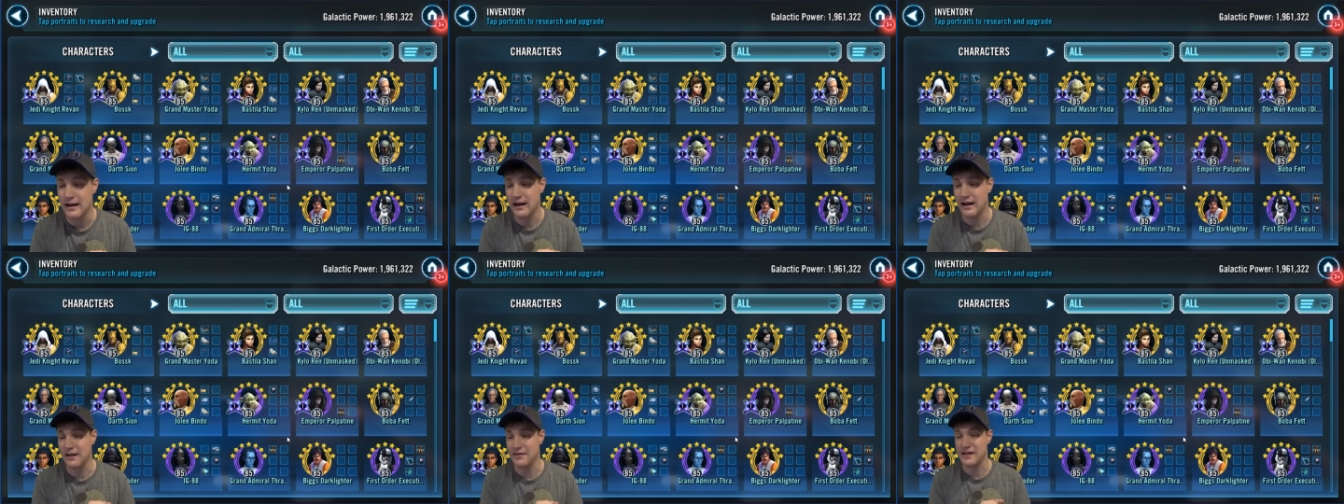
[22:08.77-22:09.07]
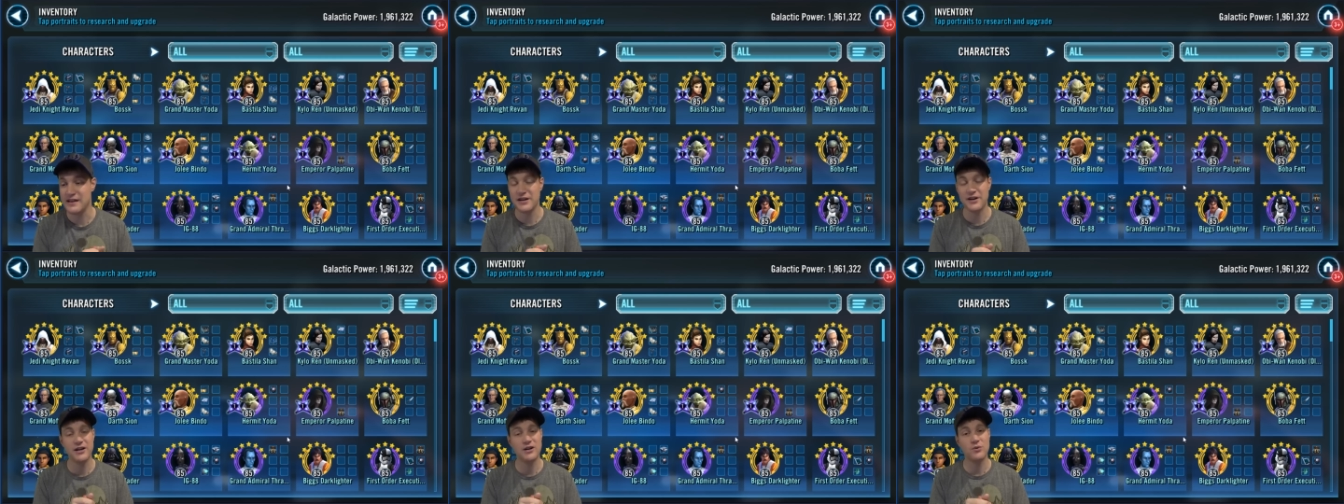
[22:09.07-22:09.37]
Uh,
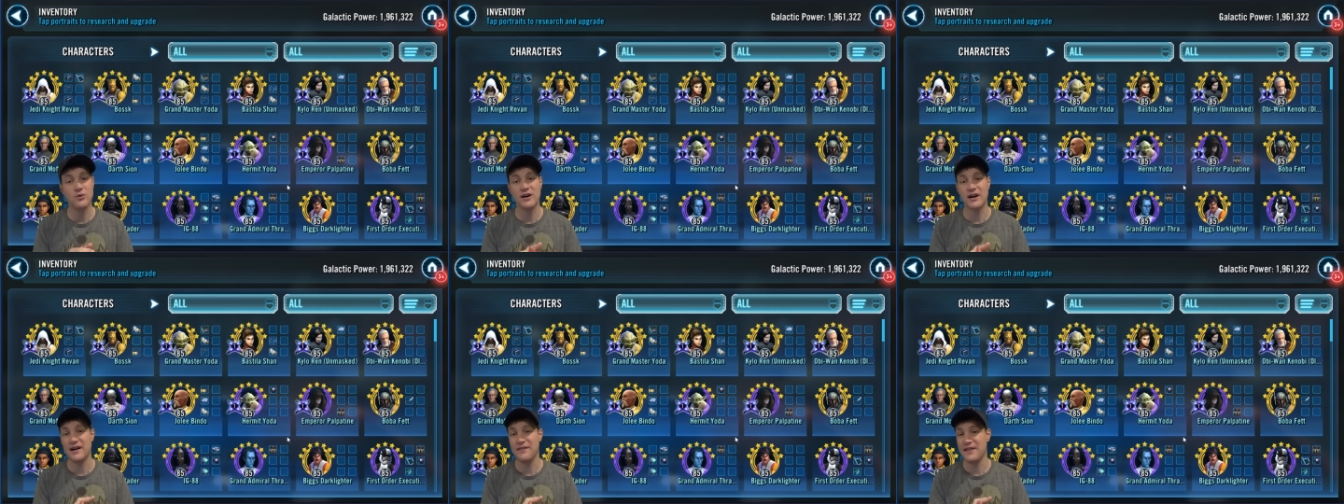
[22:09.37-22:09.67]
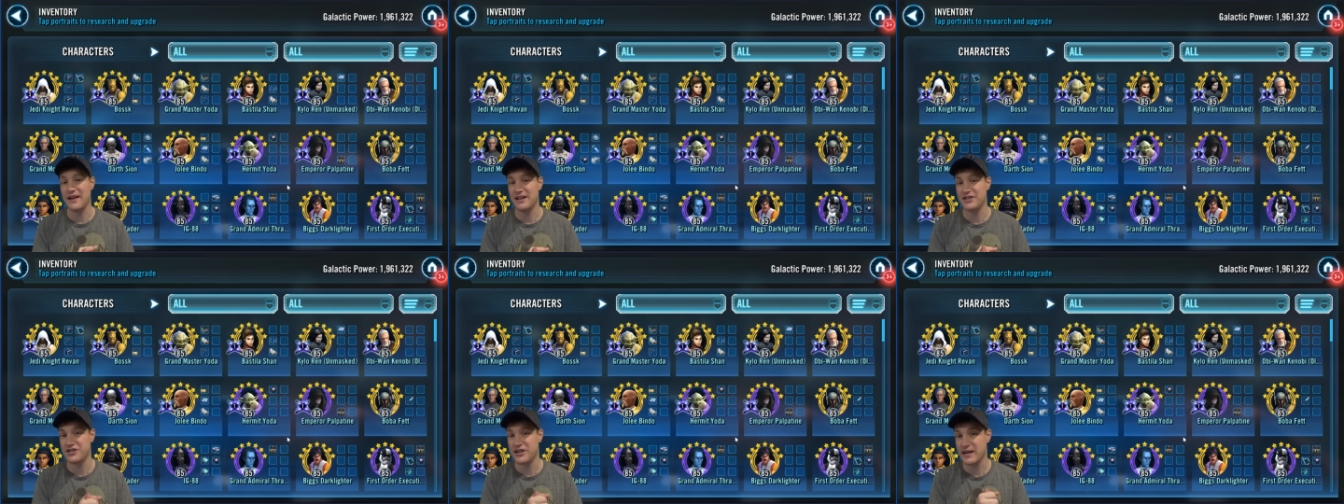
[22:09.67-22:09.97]
then you're going to work
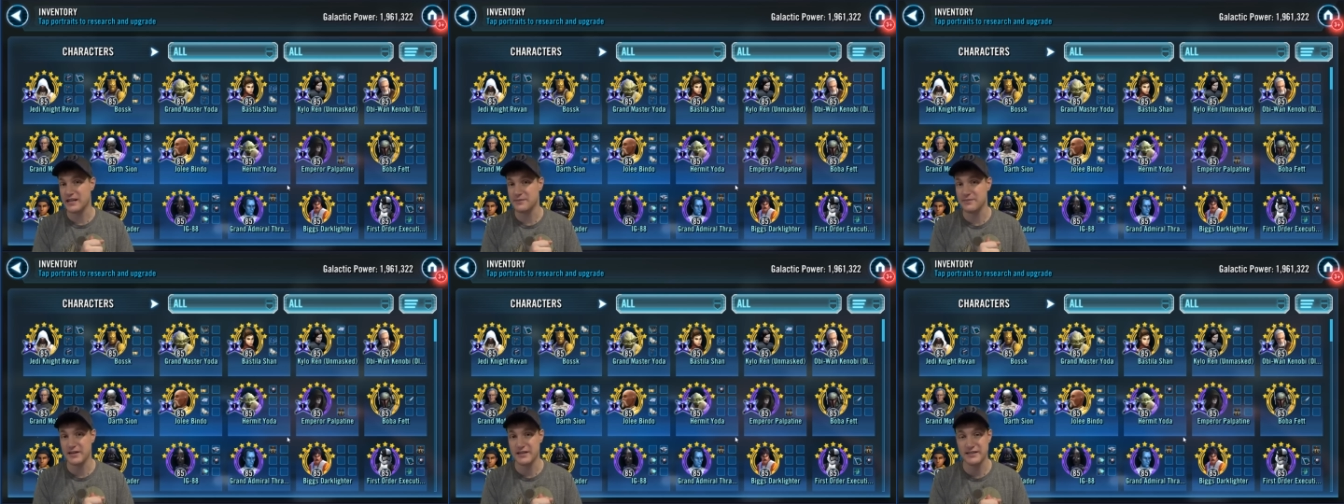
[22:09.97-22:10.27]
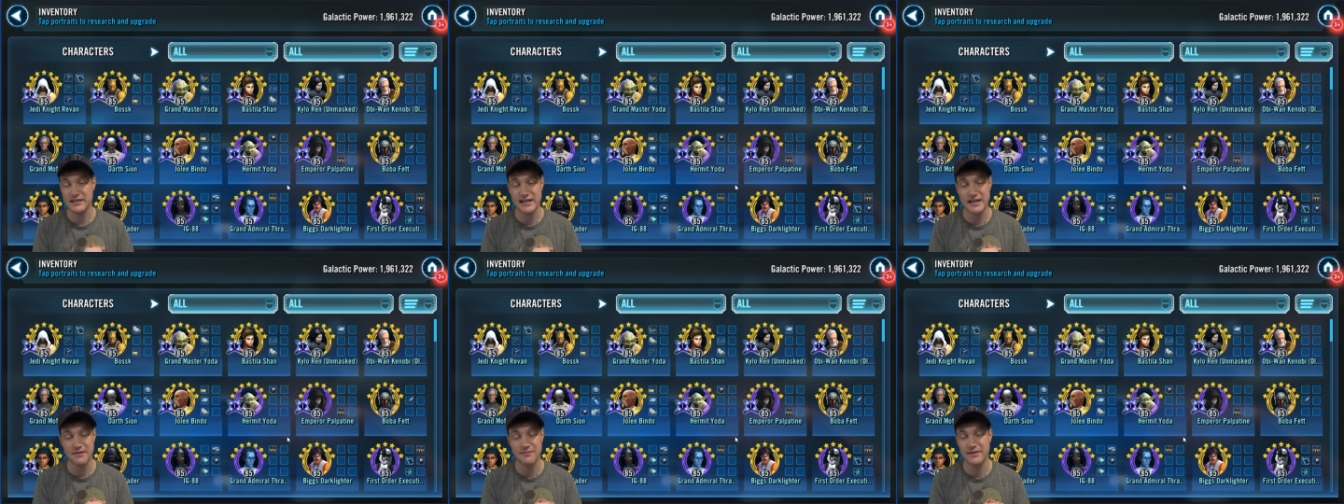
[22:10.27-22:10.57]
on that Chex
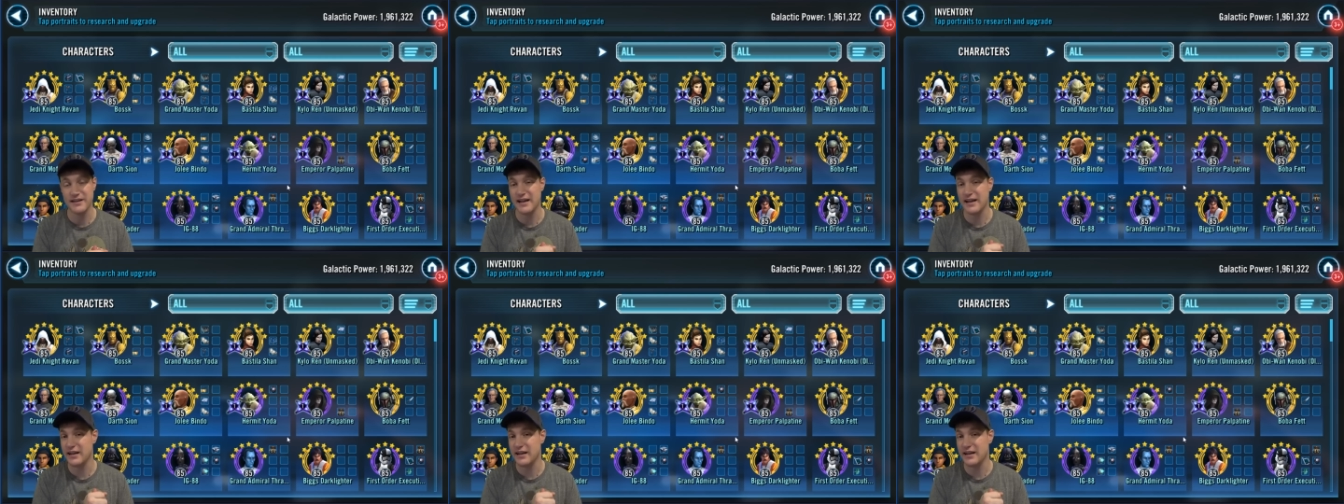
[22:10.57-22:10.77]
Mix team,